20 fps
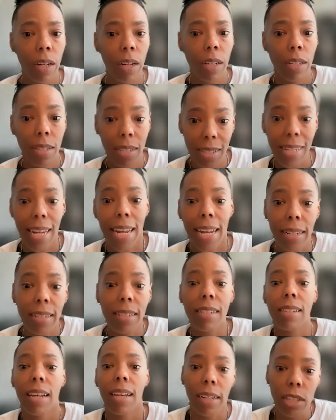
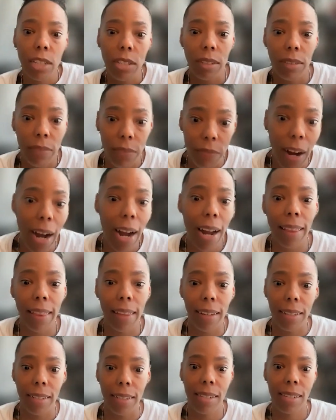state-sanctioned
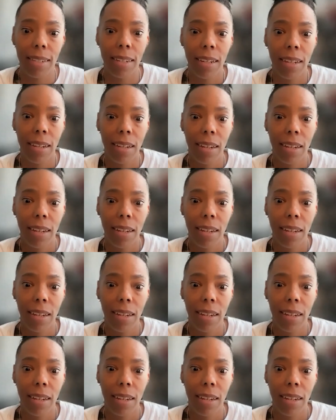violence?